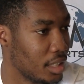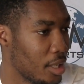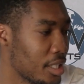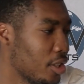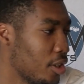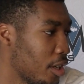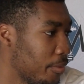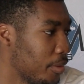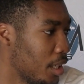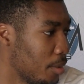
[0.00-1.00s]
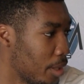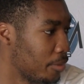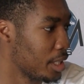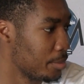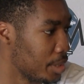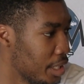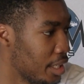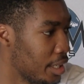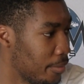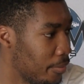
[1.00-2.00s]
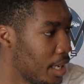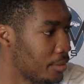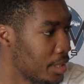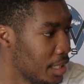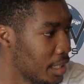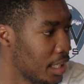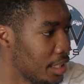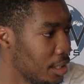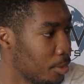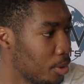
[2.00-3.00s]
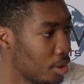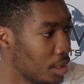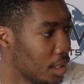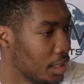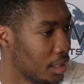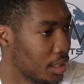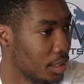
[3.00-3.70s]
I started off my freshman year at 5'10". I ended up growing like